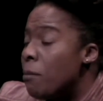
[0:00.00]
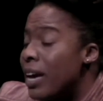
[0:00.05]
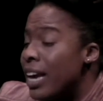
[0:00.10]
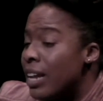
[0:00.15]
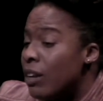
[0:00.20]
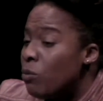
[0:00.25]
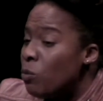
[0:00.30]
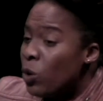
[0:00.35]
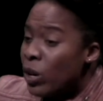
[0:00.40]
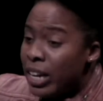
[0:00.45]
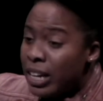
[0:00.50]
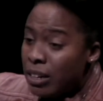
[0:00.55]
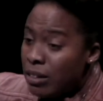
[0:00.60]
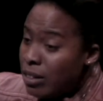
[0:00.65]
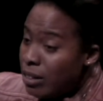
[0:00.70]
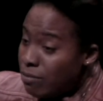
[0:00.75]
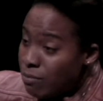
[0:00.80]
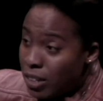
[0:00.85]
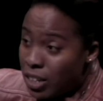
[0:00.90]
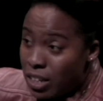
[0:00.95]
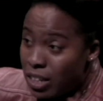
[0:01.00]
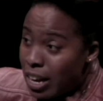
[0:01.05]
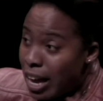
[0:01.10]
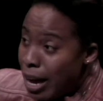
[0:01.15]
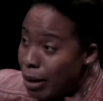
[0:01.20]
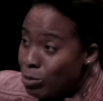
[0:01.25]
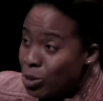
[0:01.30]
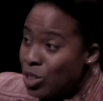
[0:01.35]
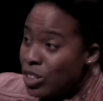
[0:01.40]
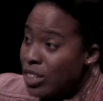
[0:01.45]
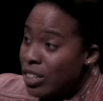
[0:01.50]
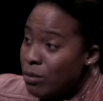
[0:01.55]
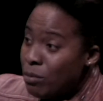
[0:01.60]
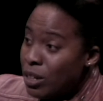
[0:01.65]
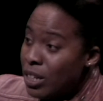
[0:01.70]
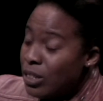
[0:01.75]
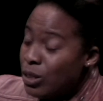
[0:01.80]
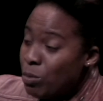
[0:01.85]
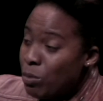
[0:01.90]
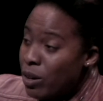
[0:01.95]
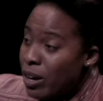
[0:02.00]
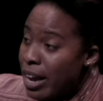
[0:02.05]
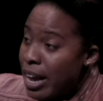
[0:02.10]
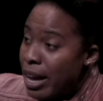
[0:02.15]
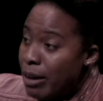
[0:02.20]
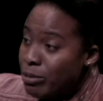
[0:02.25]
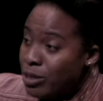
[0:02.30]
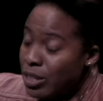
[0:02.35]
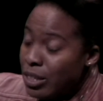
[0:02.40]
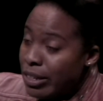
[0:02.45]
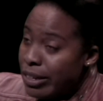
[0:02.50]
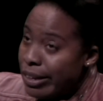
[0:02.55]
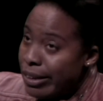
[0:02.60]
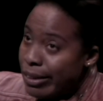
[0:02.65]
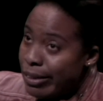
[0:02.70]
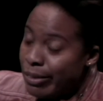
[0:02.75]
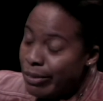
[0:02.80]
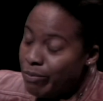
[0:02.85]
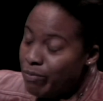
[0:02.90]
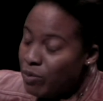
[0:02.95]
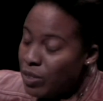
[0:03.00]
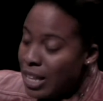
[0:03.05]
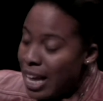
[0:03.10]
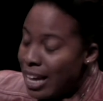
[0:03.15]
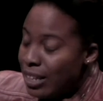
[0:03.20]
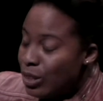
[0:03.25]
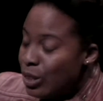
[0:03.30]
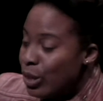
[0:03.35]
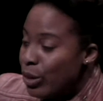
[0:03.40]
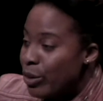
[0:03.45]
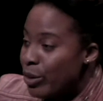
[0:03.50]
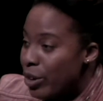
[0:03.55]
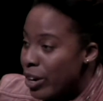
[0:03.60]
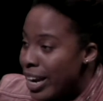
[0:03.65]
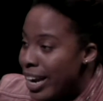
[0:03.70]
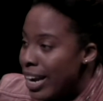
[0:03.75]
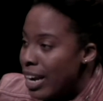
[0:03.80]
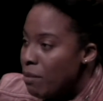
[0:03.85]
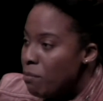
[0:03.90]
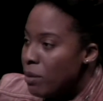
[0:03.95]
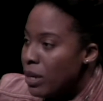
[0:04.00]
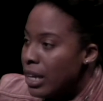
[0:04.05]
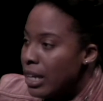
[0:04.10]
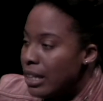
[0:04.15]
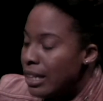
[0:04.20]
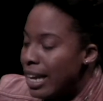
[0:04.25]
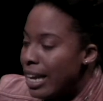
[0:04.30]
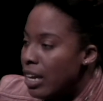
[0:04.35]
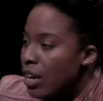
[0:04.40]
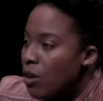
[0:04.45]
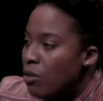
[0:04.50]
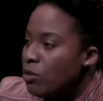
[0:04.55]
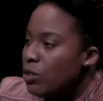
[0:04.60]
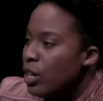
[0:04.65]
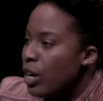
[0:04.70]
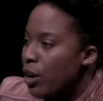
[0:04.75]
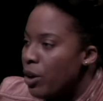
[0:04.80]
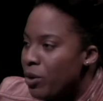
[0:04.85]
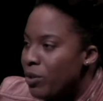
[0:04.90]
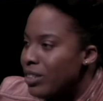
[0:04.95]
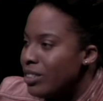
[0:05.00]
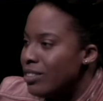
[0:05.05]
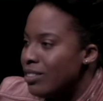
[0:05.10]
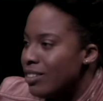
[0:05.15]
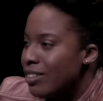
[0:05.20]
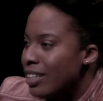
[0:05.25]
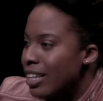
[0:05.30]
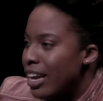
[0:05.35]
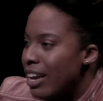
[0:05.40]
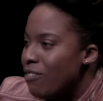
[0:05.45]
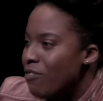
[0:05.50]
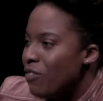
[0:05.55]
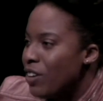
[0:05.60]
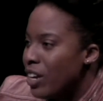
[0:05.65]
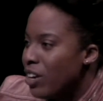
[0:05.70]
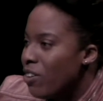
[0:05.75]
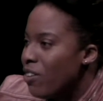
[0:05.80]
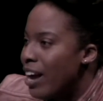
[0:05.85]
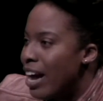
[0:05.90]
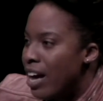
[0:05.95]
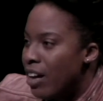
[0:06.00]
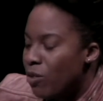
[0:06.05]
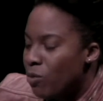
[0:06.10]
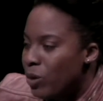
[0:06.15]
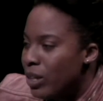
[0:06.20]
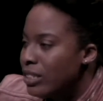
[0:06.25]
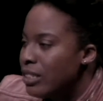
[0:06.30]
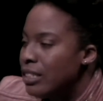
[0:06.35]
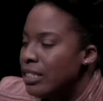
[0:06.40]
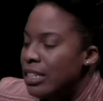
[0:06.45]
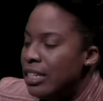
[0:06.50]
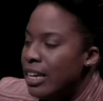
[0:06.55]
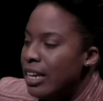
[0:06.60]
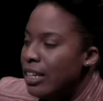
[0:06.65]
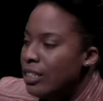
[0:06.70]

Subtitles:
and one good option is perhaps, you know, not so great, but they don't know until they figure out what is the